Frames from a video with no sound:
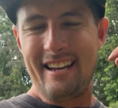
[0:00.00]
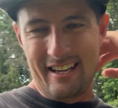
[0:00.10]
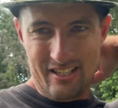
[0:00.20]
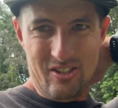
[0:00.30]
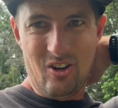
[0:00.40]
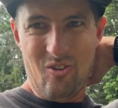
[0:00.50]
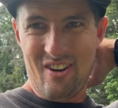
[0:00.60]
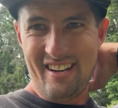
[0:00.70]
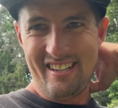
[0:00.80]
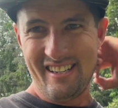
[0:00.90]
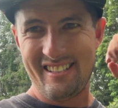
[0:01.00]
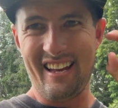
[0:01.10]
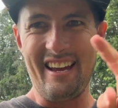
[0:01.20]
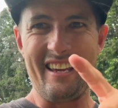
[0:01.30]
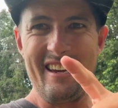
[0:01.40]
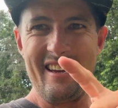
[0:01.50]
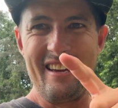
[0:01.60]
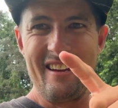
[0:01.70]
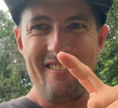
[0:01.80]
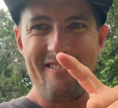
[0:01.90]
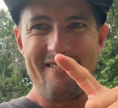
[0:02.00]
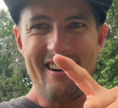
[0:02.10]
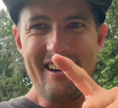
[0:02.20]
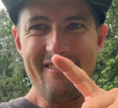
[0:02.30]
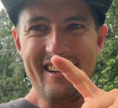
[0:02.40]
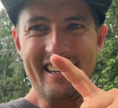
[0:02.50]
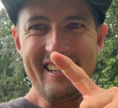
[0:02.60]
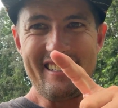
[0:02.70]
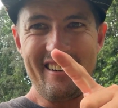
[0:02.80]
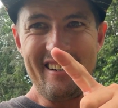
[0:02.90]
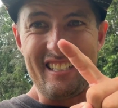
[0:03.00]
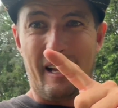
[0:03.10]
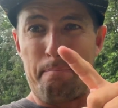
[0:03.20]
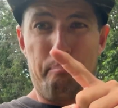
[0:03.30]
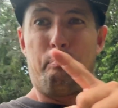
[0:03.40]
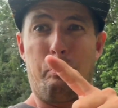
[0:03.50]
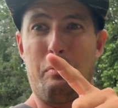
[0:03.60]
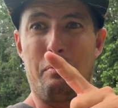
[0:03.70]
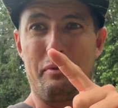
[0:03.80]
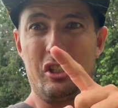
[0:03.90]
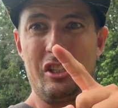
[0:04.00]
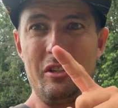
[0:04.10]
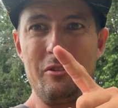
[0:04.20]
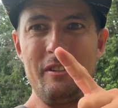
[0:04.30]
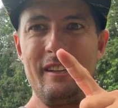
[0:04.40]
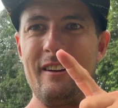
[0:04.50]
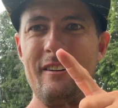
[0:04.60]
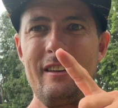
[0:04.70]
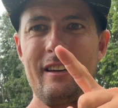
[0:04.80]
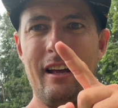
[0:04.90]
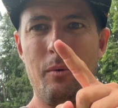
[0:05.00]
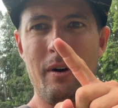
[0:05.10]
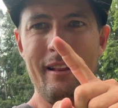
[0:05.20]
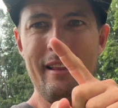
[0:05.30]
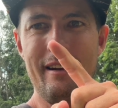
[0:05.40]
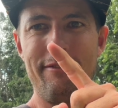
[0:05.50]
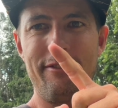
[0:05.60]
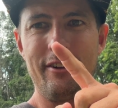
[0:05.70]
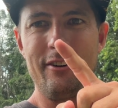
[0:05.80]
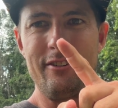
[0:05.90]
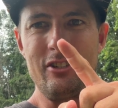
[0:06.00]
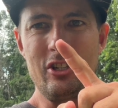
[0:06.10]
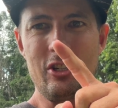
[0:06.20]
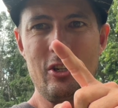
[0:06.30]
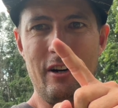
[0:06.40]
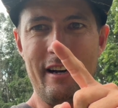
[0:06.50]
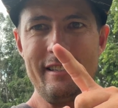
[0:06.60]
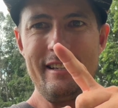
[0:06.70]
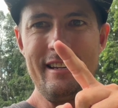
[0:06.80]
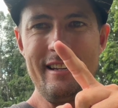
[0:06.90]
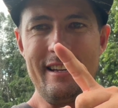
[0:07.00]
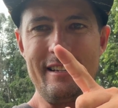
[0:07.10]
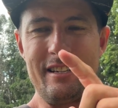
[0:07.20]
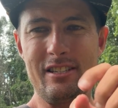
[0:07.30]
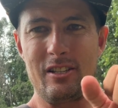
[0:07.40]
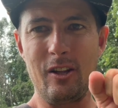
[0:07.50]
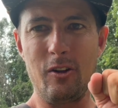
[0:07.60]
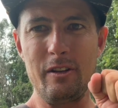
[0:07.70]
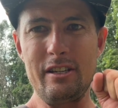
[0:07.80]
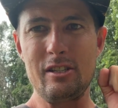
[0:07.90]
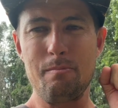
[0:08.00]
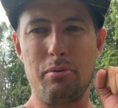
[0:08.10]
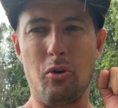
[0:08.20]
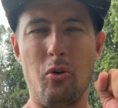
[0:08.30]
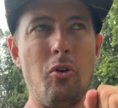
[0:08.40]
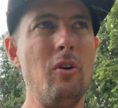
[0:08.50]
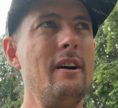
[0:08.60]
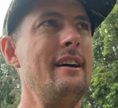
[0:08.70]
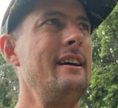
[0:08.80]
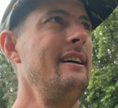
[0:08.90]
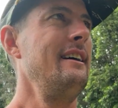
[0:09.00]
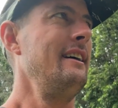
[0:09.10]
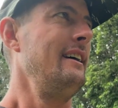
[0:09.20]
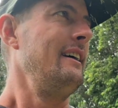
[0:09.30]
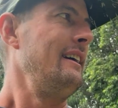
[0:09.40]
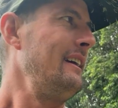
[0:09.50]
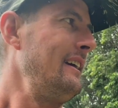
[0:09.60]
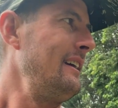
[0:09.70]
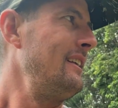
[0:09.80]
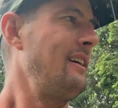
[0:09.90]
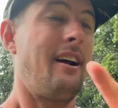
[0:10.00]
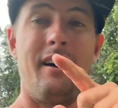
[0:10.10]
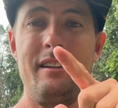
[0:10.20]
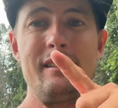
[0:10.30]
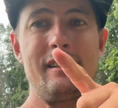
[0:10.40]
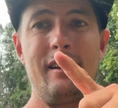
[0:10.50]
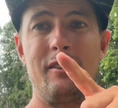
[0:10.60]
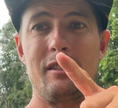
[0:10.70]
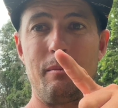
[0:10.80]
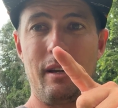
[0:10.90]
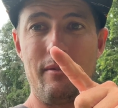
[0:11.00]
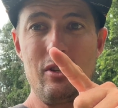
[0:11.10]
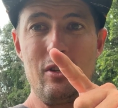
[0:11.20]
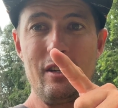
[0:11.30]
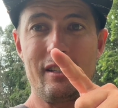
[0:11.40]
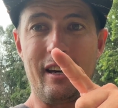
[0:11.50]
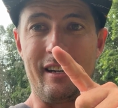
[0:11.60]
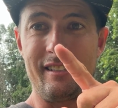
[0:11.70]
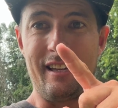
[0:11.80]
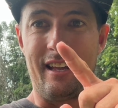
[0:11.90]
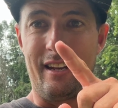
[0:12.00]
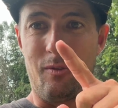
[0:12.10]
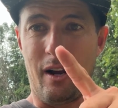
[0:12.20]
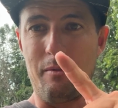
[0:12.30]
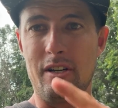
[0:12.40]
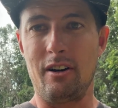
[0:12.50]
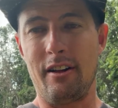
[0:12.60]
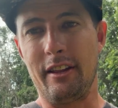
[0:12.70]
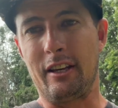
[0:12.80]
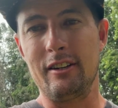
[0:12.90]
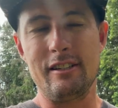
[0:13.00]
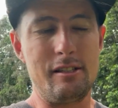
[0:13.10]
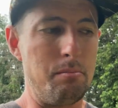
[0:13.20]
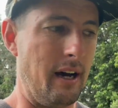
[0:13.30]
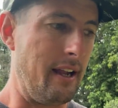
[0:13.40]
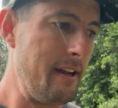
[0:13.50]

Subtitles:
and you don't want to just like right when it gets on it, just like shoot. You know, you kind of want to let it float and just trust it and just slowly pull. And in a hunting scenario, sometimes you just got to send it right when you're on the goods, but